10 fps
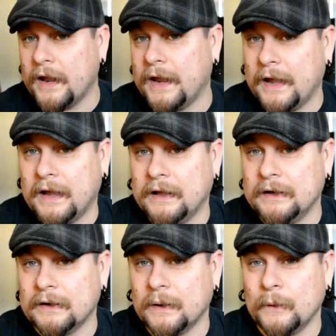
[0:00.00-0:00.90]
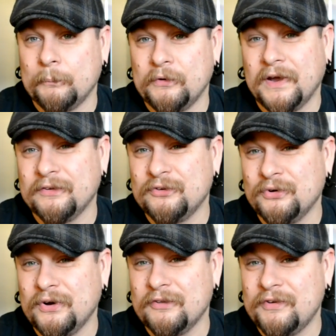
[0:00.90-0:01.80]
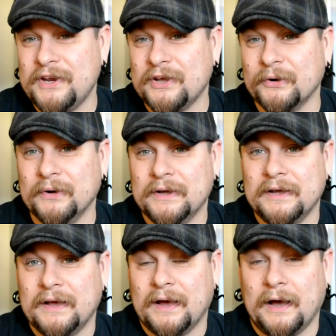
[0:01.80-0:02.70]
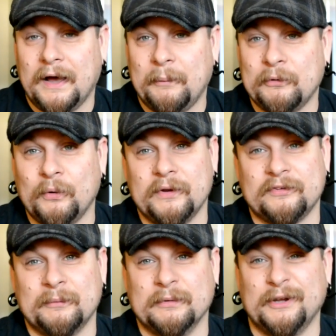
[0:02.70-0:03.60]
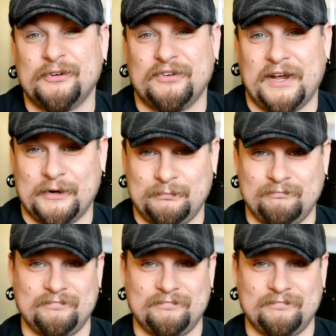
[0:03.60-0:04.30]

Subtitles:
and I hope you guys enjoy the video. I'm gonna get some lunch now.